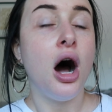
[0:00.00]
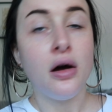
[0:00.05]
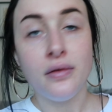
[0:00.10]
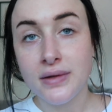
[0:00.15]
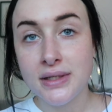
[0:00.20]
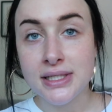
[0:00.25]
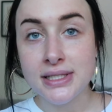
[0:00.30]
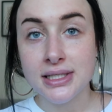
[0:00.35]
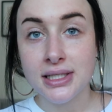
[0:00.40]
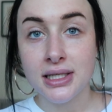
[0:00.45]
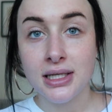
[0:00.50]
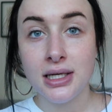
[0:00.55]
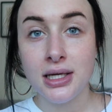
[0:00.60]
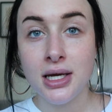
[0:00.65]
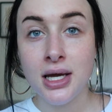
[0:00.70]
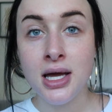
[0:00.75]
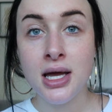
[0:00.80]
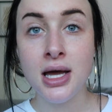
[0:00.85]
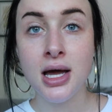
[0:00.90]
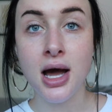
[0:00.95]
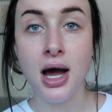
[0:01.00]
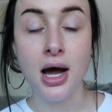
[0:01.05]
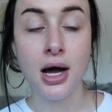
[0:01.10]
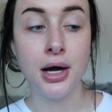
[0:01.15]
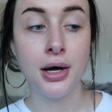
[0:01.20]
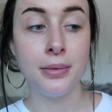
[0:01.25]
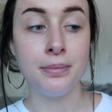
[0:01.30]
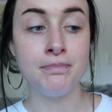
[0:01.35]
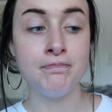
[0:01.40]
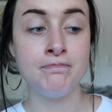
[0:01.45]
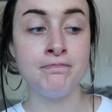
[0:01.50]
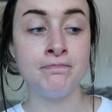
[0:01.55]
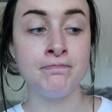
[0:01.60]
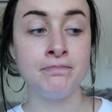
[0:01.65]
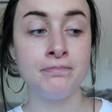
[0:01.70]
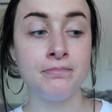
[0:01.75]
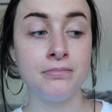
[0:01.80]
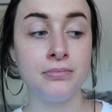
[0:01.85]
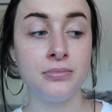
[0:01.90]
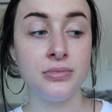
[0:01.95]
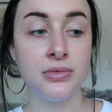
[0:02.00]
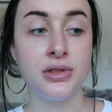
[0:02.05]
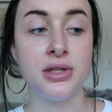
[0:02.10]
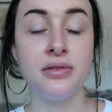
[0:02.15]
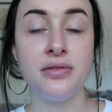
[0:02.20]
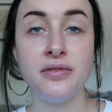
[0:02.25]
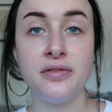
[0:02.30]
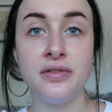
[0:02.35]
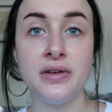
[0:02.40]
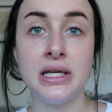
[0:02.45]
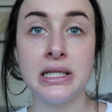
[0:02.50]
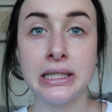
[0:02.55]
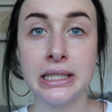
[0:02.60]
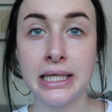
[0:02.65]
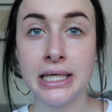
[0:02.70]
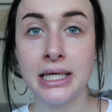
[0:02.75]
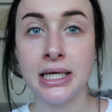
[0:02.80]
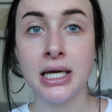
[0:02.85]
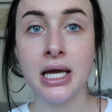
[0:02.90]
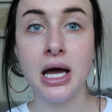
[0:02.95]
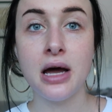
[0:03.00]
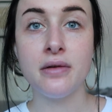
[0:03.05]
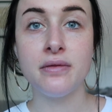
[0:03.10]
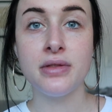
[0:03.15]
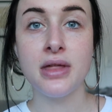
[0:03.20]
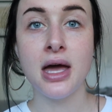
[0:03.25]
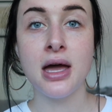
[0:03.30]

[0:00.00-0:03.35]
obviously, the feeling of